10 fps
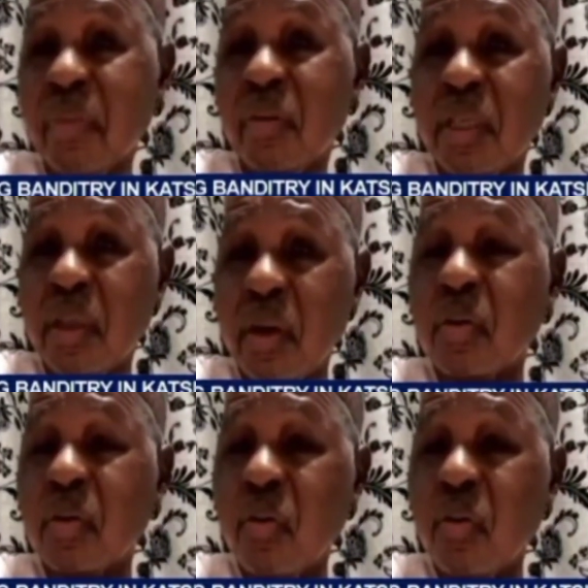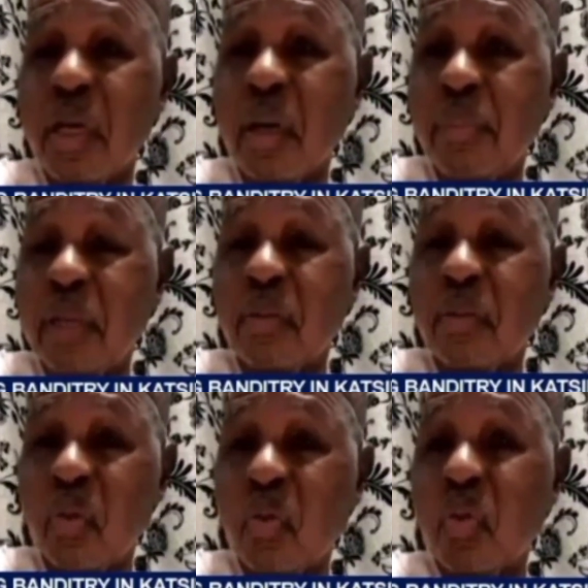together with all the governors of
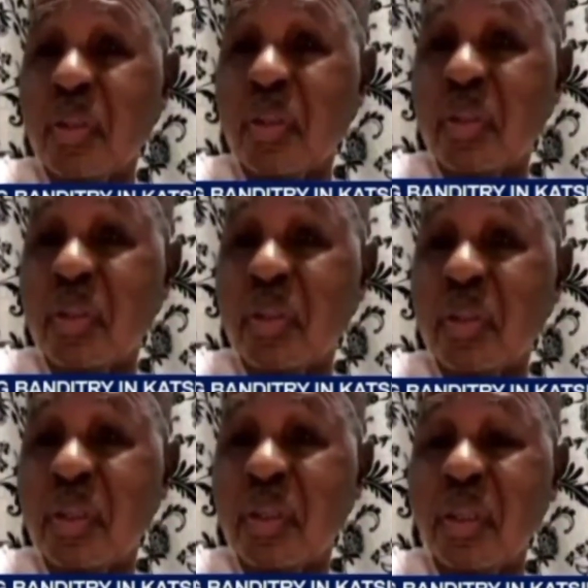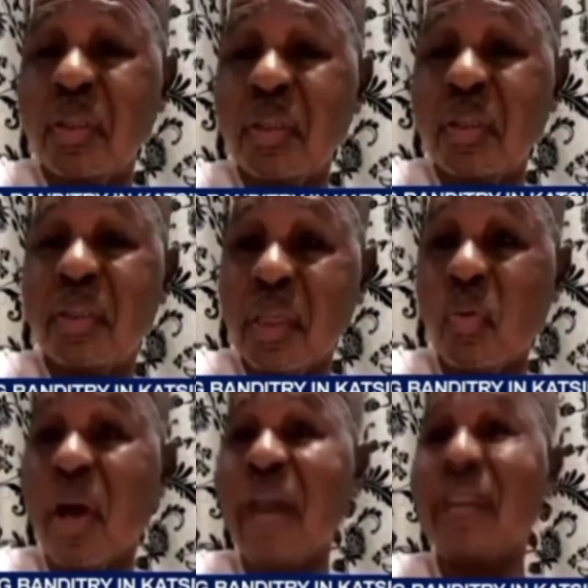Northwestern State,
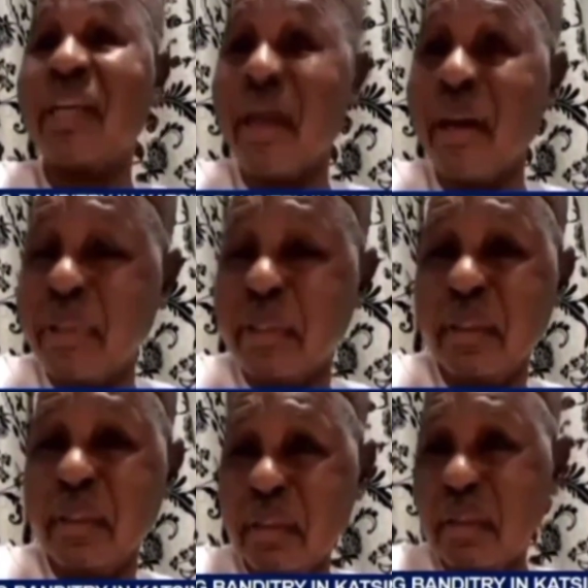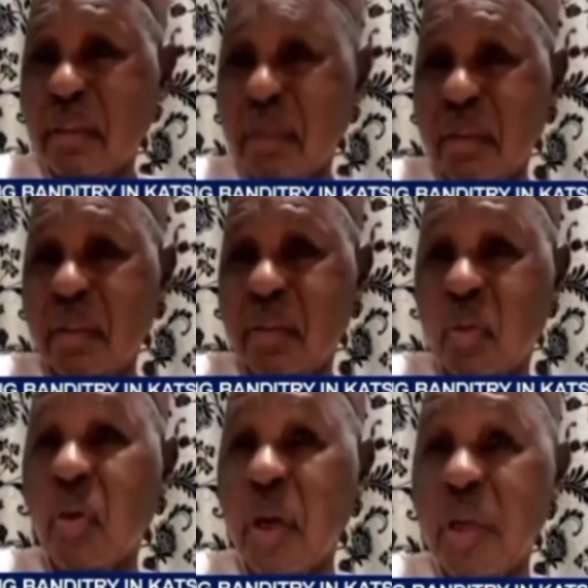we are determined
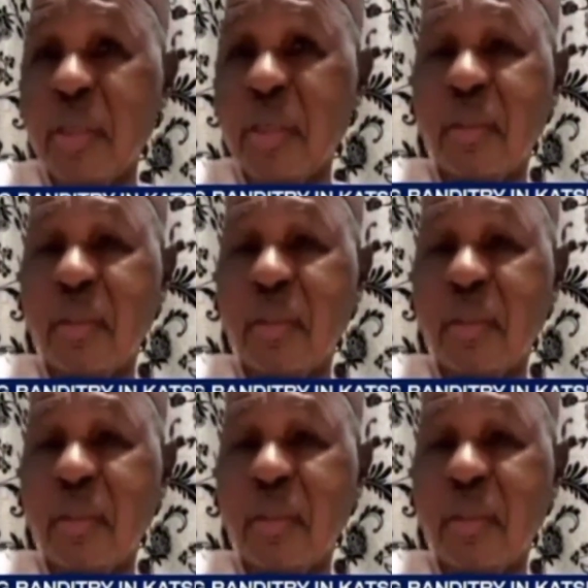to cure